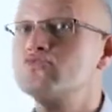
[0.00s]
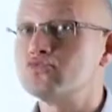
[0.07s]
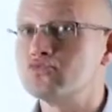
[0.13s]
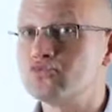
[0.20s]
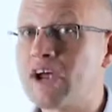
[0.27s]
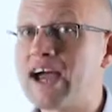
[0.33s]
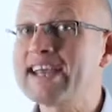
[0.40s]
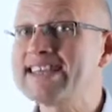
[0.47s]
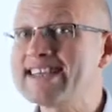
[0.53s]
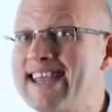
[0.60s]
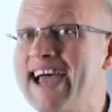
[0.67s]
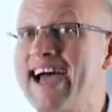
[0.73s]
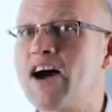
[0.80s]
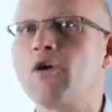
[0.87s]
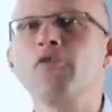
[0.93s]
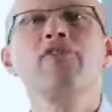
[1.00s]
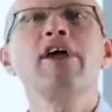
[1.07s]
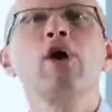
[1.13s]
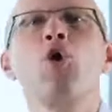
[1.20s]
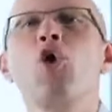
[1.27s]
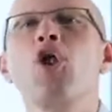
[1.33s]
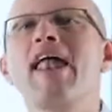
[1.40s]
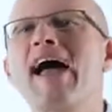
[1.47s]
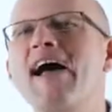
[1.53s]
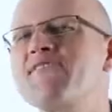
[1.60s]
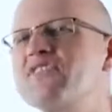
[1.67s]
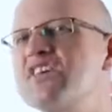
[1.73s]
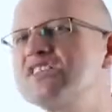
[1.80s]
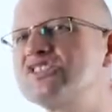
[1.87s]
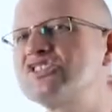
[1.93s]
Right now. They all have
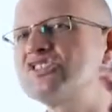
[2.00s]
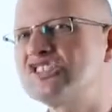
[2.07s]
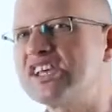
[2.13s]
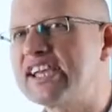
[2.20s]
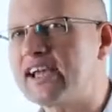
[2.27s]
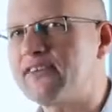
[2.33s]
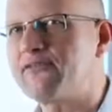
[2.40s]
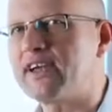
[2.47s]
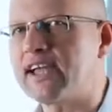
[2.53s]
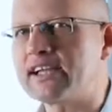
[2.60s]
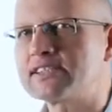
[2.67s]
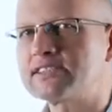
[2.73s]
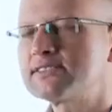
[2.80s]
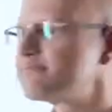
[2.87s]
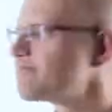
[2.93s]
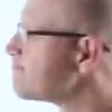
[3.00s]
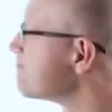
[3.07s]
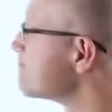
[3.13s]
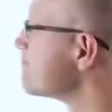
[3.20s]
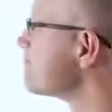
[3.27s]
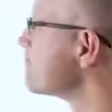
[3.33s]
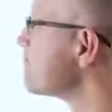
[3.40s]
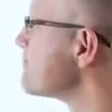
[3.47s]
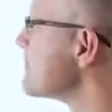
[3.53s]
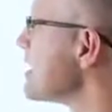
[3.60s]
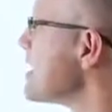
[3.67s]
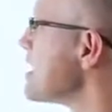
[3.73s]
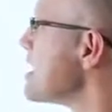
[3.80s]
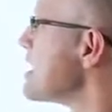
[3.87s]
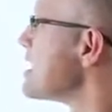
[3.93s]
the zing effect.
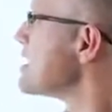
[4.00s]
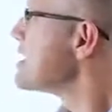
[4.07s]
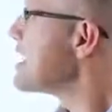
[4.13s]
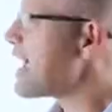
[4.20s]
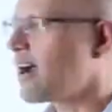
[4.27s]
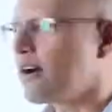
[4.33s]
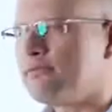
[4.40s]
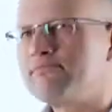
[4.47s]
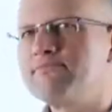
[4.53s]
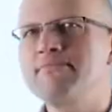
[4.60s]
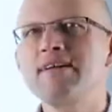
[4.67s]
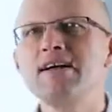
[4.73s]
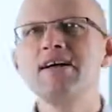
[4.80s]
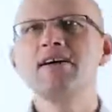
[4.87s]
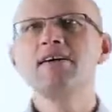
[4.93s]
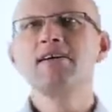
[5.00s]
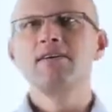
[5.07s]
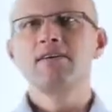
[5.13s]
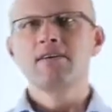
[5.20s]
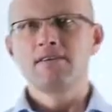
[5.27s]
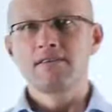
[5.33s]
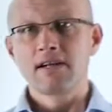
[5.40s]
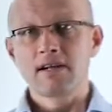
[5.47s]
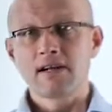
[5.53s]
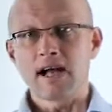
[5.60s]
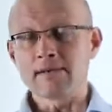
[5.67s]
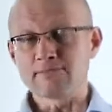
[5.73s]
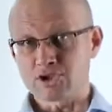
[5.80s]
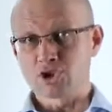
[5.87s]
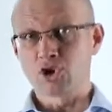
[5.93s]
Now,
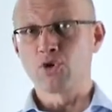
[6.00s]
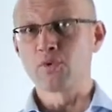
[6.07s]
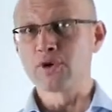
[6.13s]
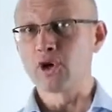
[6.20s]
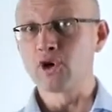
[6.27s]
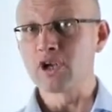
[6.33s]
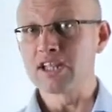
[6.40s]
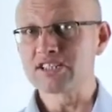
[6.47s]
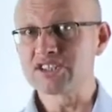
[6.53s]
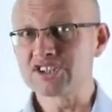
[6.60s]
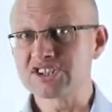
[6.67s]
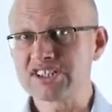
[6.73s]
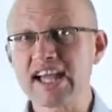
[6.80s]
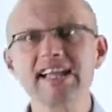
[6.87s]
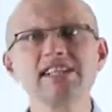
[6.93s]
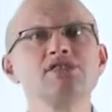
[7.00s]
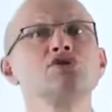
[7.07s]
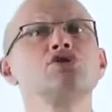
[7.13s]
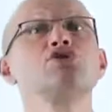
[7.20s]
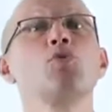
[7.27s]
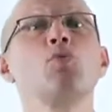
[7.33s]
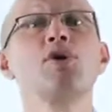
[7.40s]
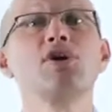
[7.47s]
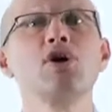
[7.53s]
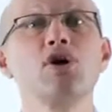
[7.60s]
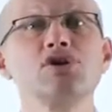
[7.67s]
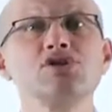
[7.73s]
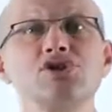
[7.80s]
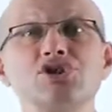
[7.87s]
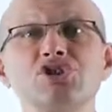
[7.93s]
I'm sure we all understand, so we're
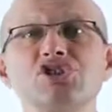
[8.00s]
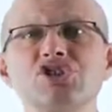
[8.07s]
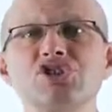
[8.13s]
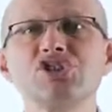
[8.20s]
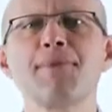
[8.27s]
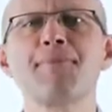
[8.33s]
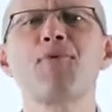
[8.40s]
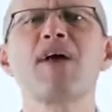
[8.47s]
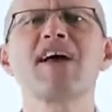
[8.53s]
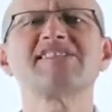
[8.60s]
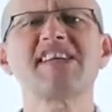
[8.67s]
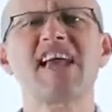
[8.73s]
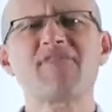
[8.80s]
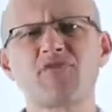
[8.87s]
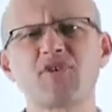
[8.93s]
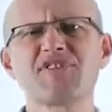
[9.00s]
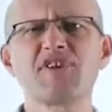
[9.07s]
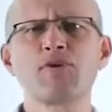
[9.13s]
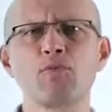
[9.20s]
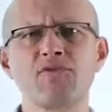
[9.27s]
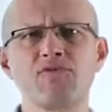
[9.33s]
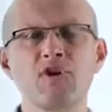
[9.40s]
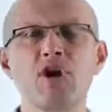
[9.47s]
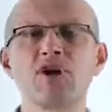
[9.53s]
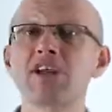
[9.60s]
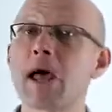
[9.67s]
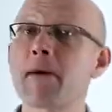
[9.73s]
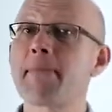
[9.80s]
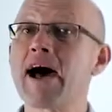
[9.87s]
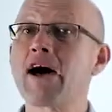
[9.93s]
going to just summarize everything we've learned
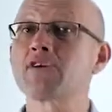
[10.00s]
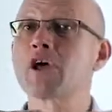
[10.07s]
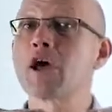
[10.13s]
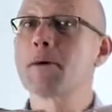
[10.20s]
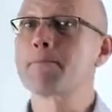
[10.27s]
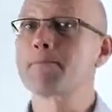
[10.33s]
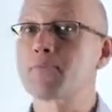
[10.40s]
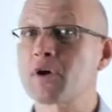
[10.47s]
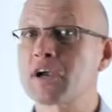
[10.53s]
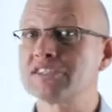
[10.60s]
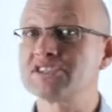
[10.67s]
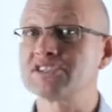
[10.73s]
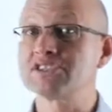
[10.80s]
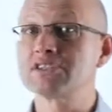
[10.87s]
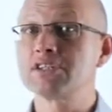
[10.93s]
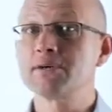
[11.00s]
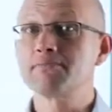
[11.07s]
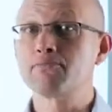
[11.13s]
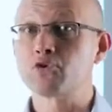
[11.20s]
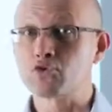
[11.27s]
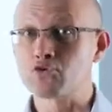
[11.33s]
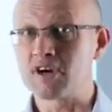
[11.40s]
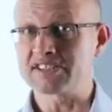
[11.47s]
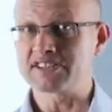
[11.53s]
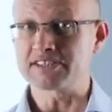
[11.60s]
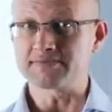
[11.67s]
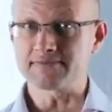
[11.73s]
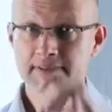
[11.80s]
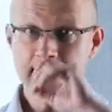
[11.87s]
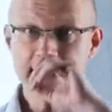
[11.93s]
about present progressive.